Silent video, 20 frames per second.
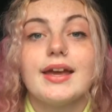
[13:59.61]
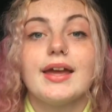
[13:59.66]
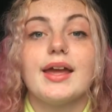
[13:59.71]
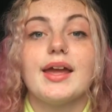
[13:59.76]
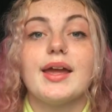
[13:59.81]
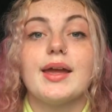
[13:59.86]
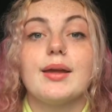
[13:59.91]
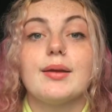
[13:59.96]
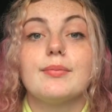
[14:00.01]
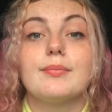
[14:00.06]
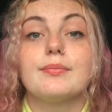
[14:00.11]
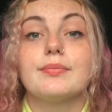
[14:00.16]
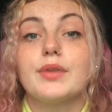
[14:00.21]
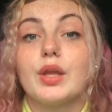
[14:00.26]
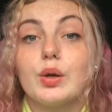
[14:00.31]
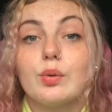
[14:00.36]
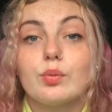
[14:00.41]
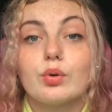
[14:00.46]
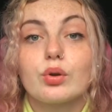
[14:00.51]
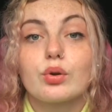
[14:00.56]

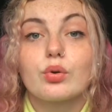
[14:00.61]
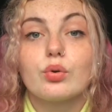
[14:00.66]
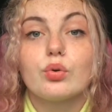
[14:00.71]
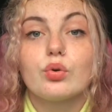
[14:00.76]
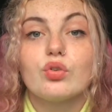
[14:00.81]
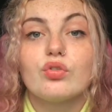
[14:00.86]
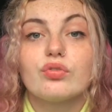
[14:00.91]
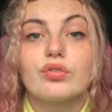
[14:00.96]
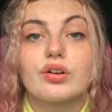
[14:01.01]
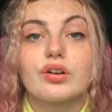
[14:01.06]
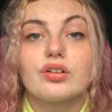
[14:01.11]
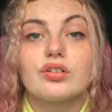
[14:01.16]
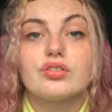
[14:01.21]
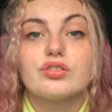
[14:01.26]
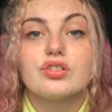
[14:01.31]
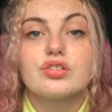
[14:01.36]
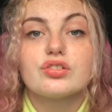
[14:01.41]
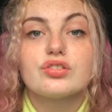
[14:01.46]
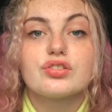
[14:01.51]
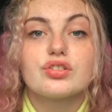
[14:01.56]
Now I'm going to go over
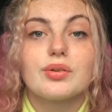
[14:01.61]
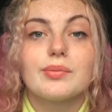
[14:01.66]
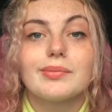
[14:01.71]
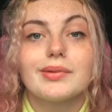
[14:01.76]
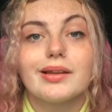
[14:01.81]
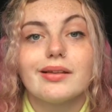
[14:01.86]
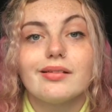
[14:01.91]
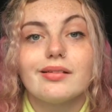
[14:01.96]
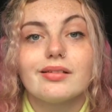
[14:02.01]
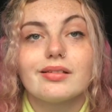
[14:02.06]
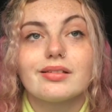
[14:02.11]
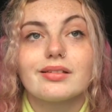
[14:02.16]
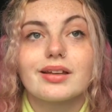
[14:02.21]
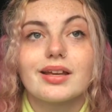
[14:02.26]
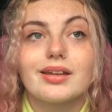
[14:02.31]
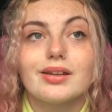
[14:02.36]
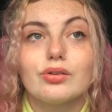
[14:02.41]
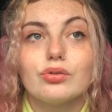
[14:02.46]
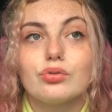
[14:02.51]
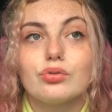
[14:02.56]
just some little kind of